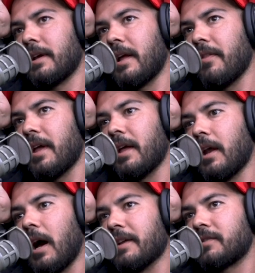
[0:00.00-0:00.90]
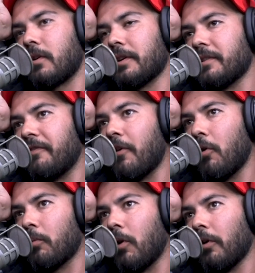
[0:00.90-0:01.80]
And then I started to
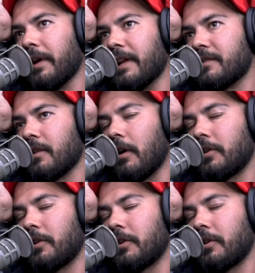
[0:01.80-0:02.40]
foam roll it and saw